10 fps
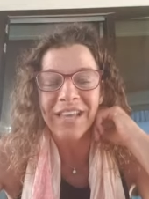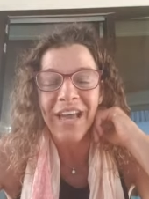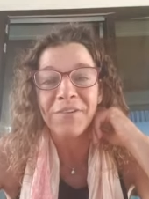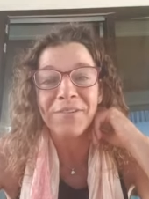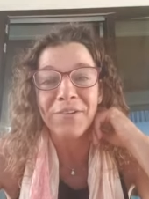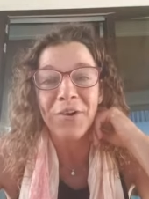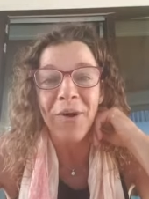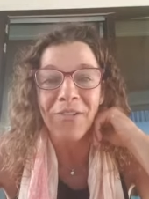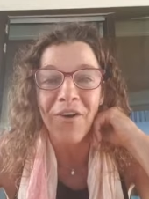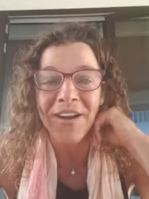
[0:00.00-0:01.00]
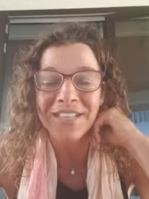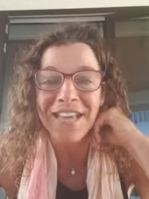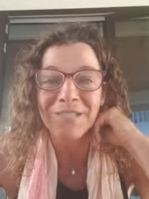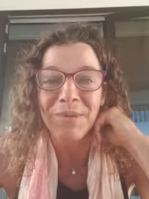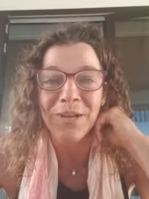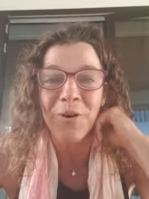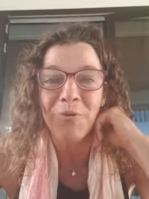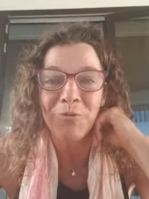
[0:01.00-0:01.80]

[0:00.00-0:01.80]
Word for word: Like, I don't even know how long it takes me to go